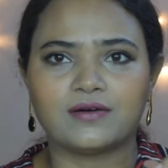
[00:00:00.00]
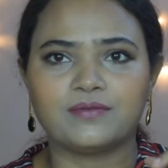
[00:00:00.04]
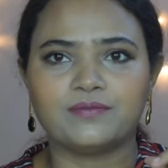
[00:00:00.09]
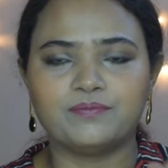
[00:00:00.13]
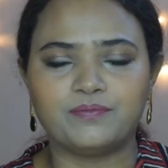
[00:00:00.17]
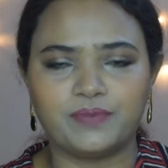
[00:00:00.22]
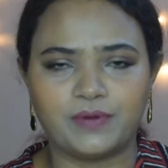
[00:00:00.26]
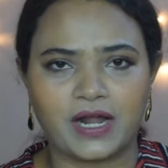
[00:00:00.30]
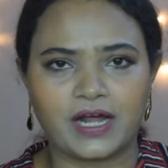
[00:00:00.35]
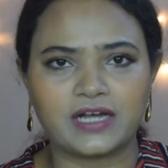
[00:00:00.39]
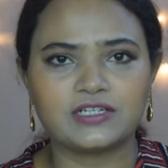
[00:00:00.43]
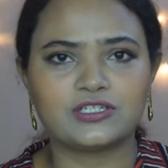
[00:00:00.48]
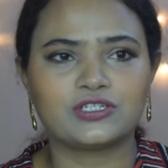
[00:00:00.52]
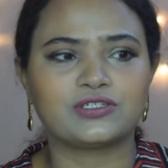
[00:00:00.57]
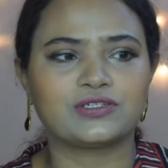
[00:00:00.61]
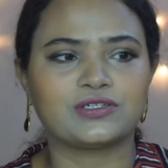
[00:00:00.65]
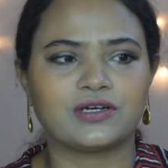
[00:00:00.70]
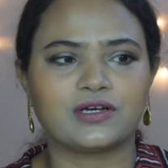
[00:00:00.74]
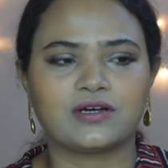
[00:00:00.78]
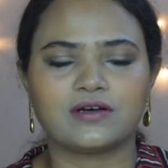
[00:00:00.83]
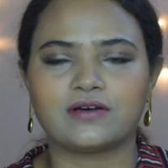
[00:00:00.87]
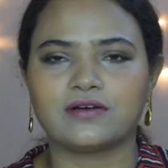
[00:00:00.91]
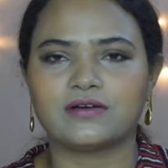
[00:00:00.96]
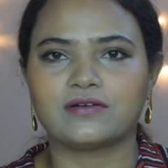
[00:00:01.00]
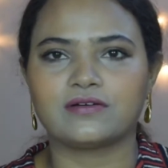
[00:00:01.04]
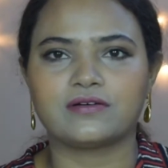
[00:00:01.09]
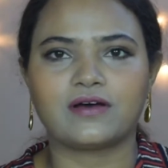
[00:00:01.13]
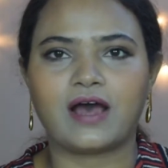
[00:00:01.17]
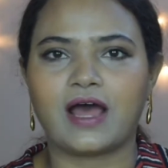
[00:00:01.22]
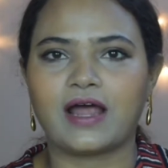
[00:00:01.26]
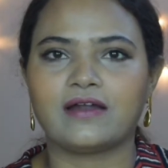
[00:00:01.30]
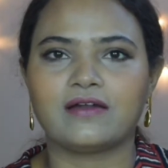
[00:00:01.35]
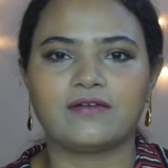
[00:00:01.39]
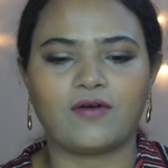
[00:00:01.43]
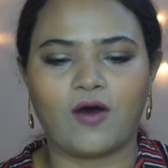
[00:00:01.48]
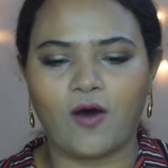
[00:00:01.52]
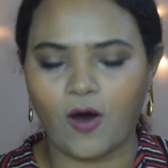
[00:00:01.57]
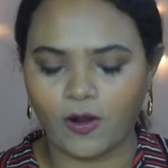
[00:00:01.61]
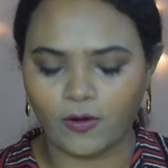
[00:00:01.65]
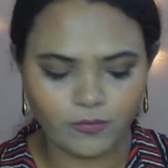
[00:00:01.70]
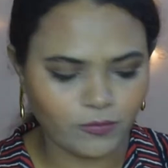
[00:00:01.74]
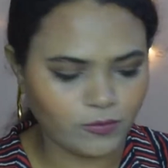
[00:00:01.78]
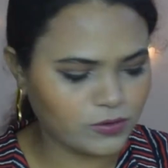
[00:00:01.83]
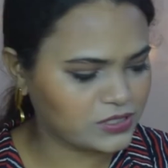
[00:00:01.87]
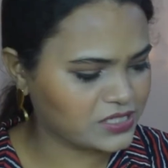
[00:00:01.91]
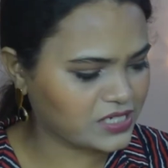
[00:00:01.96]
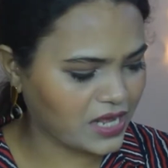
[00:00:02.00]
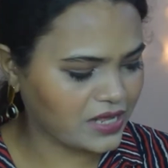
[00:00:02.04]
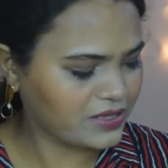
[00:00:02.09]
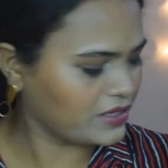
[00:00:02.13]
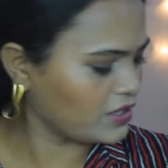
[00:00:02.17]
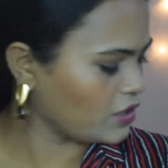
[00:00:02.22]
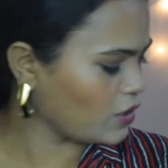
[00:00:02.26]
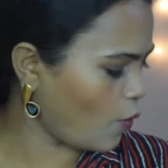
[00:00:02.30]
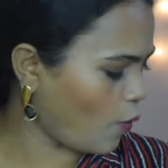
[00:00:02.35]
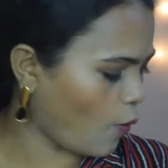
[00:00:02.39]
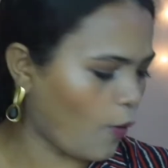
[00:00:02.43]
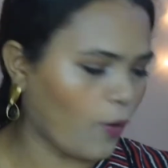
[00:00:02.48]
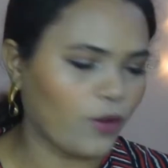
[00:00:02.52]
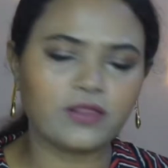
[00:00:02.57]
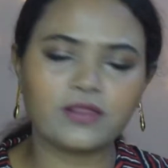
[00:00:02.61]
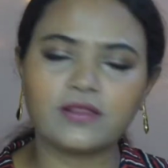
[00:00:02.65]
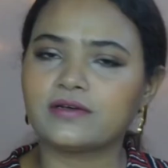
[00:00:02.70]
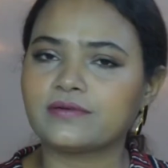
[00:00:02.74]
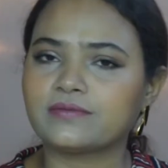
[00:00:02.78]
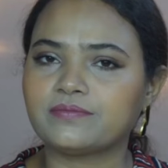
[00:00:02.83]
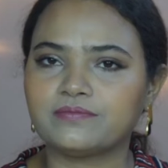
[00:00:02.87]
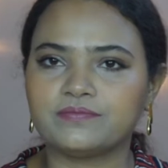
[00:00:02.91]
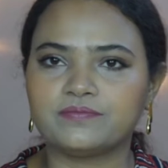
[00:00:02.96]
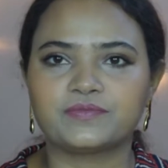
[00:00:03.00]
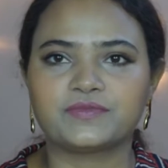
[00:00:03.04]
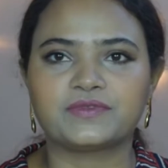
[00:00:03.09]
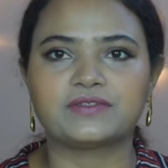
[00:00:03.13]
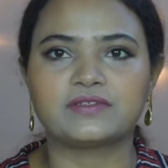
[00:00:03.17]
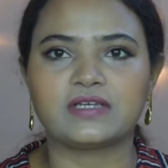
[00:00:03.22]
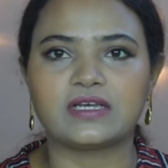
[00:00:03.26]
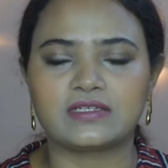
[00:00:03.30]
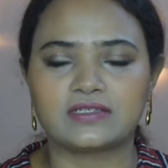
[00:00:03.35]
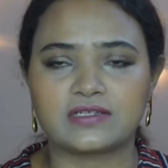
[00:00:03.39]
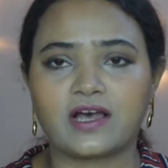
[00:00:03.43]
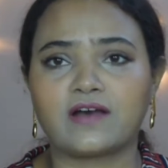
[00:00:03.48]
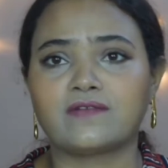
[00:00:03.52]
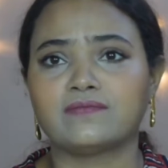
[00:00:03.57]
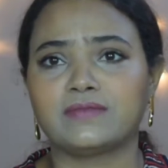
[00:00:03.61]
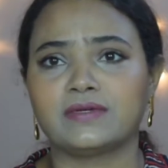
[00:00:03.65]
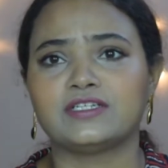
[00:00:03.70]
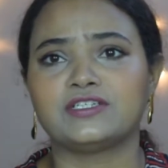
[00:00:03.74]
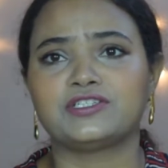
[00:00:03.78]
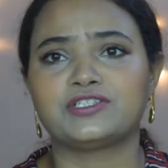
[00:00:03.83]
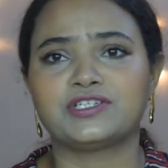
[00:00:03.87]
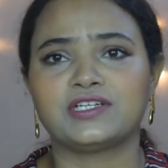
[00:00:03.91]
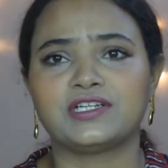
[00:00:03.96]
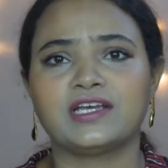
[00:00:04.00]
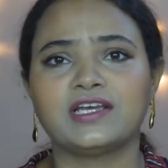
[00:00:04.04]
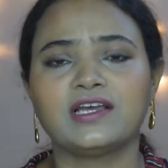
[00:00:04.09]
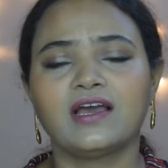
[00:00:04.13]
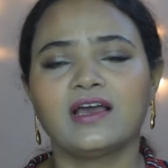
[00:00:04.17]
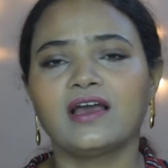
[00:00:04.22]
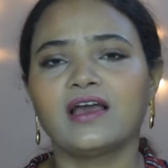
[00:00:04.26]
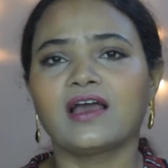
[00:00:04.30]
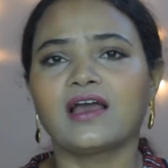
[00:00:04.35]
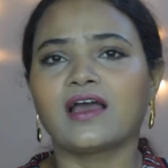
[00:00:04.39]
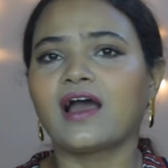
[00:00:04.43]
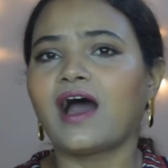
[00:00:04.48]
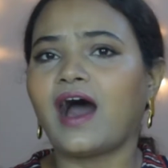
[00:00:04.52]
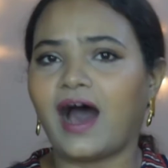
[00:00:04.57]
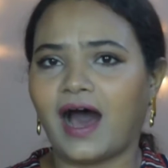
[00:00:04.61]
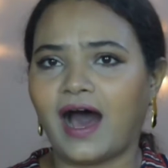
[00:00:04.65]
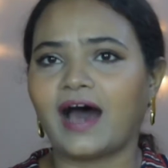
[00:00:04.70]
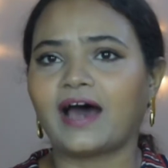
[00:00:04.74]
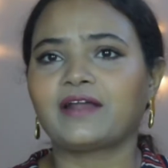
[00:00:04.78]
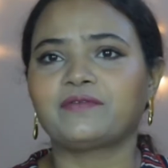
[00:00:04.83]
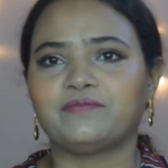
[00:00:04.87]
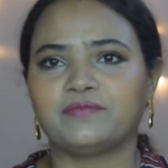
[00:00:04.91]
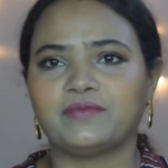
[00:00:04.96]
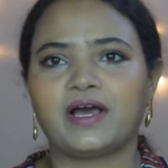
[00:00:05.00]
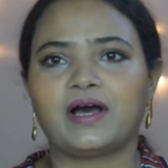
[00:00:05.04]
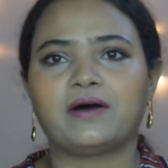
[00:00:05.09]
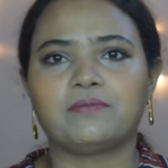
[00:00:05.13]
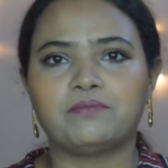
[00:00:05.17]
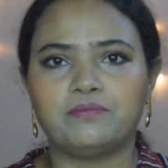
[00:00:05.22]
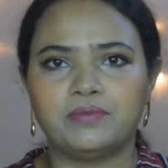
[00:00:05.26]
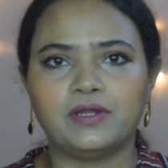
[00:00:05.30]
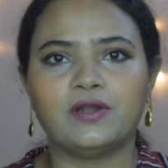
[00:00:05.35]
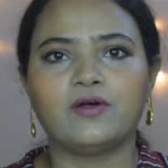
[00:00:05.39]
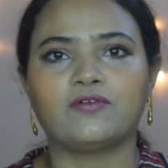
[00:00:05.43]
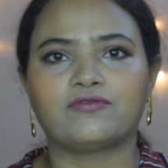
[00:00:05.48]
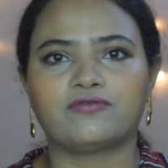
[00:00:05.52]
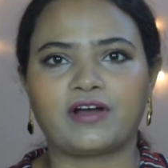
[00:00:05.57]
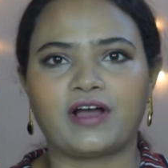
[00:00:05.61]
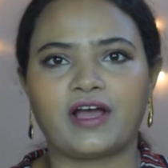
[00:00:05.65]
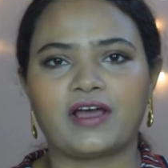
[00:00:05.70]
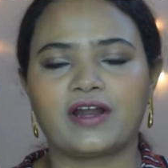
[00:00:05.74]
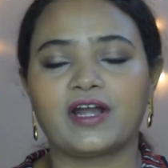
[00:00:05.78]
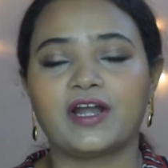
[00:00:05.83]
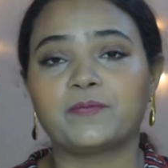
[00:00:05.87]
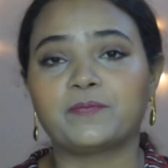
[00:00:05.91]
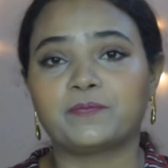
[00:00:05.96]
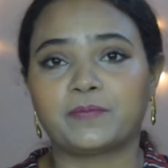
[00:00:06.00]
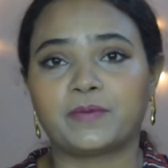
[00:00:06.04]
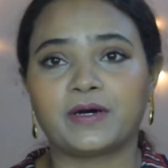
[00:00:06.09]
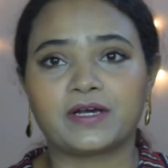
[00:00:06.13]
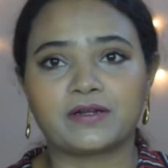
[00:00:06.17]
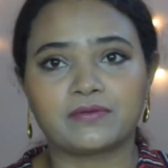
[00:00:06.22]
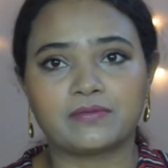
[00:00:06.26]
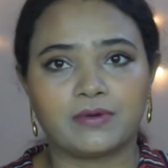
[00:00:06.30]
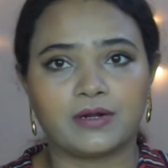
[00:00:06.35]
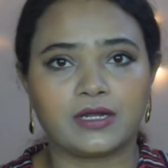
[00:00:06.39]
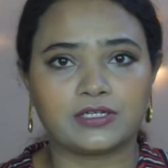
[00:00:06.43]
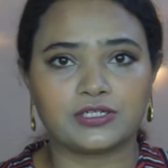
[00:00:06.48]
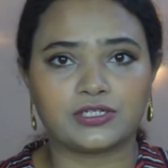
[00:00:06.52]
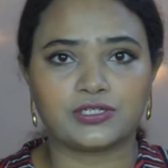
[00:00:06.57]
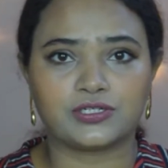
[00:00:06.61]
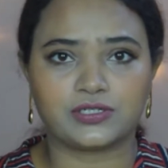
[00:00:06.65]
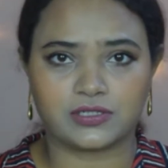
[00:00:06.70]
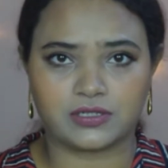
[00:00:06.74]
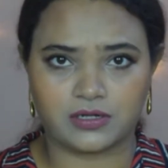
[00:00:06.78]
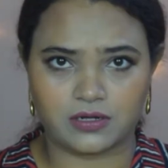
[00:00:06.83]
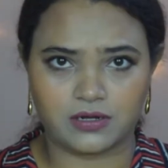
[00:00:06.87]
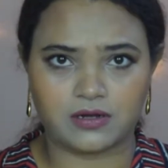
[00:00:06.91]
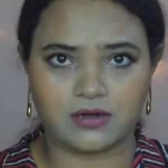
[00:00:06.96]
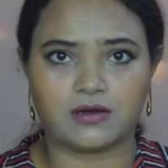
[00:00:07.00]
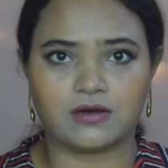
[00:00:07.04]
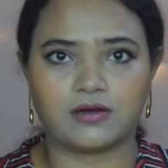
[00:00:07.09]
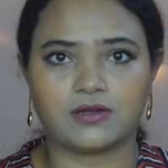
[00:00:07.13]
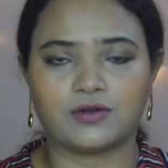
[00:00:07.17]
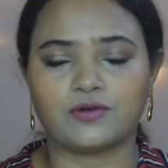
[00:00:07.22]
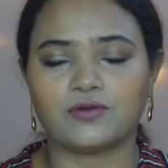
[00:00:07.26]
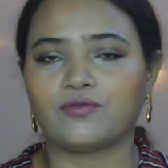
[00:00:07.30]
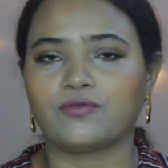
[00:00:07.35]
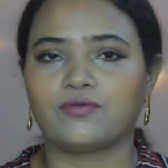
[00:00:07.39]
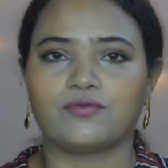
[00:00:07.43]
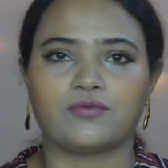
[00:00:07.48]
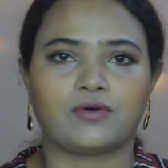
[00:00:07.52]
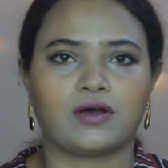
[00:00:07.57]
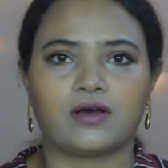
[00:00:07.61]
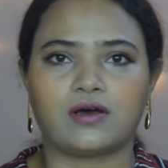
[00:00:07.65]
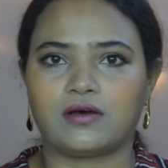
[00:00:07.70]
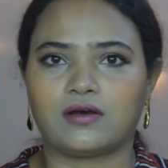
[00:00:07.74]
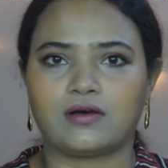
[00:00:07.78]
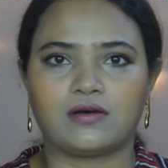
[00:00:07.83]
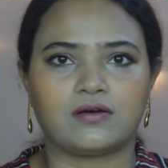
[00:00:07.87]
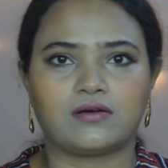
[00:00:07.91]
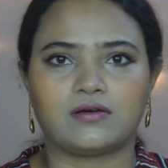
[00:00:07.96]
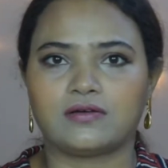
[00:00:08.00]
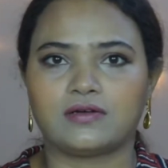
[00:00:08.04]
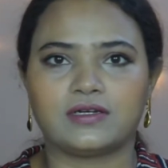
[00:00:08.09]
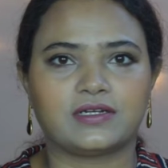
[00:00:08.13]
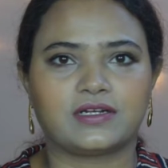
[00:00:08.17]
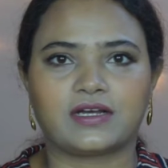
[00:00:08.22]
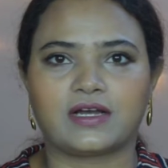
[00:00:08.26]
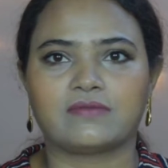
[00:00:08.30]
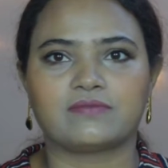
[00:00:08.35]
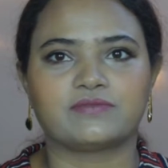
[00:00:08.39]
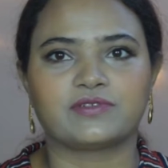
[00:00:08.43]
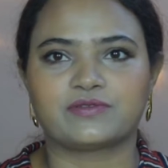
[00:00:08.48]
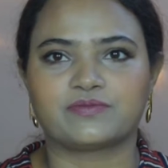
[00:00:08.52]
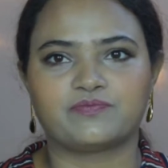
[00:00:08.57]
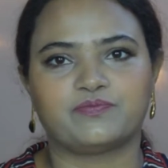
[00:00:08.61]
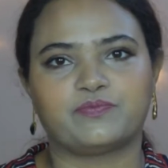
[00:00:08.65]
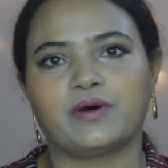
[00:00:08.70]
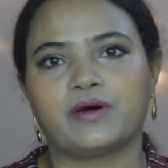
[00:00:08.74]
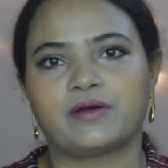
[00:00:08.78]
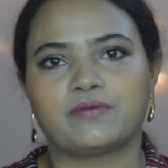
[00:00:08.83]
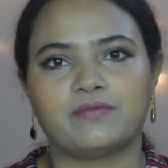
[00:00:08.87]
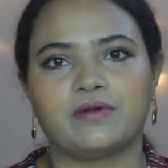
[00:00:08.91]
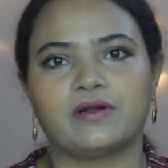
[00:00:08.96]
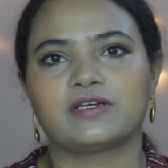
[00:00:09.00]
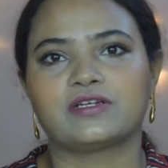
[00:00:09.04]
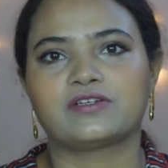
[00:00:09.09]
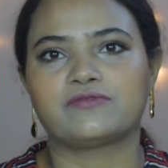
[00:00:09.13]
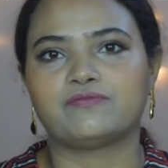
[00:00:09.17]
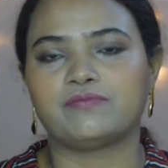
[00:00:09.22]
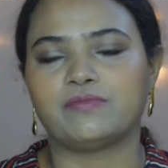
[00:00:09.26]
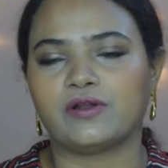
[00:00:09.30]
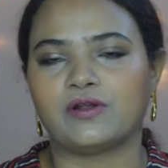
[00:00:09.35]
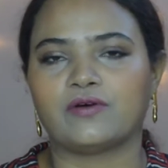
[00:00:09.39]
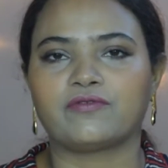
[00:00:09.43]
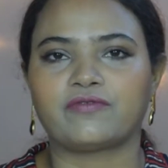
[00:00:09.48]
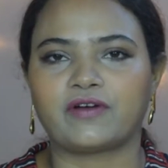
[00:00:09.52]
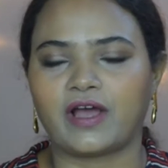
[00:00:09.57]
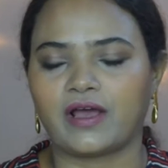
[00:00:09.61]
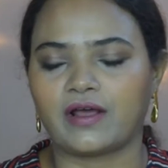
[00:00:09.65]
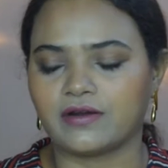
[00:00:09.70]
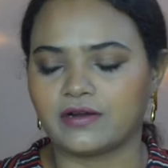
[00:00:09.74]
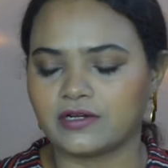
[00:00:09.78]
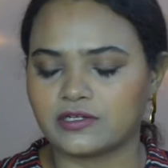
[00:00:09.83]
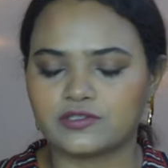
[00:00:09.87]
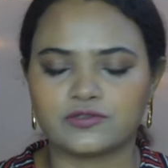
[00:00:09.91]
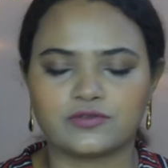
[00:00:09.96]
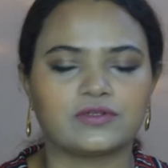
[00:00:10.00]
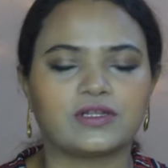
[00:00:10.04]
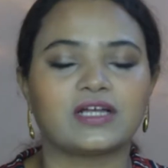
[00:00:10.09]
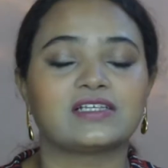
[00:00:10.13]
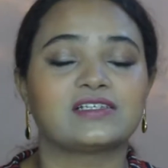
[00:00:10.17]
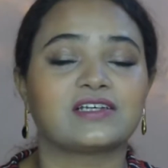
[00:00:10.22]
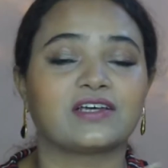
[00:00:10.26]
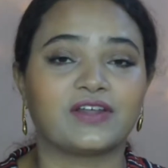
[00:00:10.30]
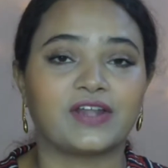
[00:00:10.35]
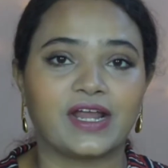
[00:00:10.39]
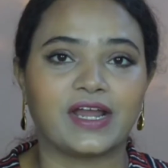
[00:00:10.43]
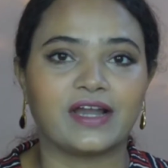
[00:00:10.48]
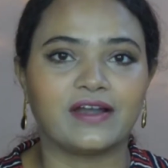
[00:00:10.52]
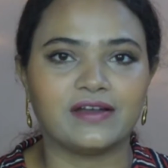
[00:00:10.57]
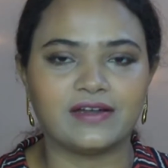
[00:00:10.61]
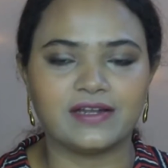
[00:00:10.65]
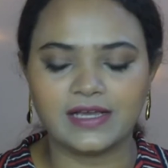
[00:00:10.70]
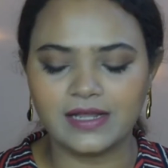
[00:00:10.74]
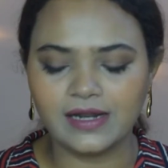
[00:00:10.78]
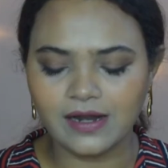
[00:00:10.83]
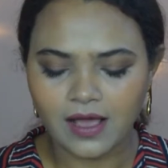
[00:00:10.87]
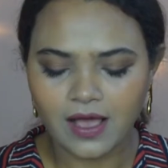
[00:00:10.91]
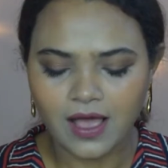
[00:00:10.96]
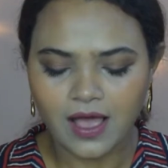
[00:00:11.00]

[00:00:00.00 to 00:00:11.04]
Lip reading: brush, and almost I think all the things I'm mentioning are below 500 per brush. It comes per brush below 500, so that's a great deal.